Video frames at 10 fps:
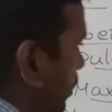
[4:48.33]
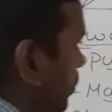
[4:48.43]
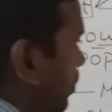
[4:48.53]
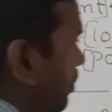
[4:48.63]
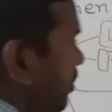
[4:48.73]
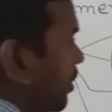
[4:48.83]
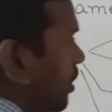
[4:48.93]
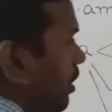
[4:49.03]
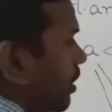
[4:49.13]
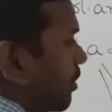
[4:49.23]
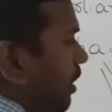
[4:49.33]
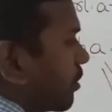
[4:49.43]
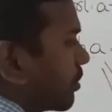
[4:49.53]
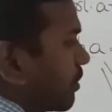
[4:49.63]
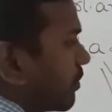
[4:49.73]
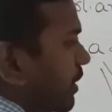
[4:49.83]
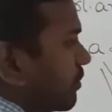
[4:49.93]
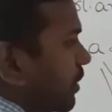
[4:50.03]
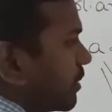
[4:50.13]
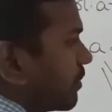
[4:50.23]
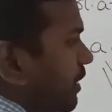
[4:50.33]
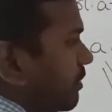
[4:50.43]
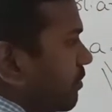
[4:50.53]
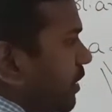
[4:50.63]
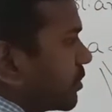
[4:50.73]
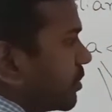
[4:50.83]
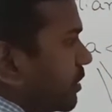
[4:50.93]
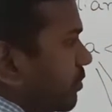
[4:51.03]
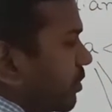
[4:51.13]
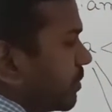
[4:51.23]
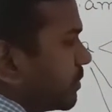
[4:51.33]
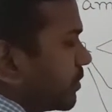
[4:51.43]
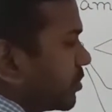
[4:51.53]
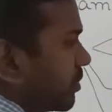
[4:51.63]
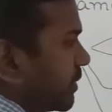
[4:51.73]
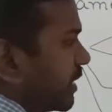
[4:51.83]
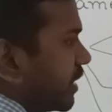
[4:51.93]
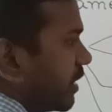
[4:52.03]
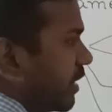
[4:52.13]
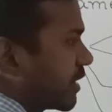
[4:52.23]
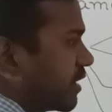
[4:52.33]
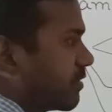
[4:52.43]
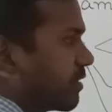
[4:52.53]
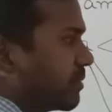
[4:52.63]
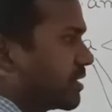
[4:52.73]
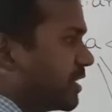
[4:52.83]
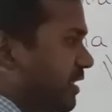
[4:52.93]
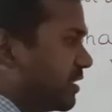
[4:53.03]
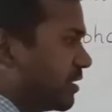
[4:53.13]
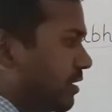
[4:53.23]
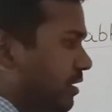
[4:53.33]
So out of 545, 524 people should be elected from the states,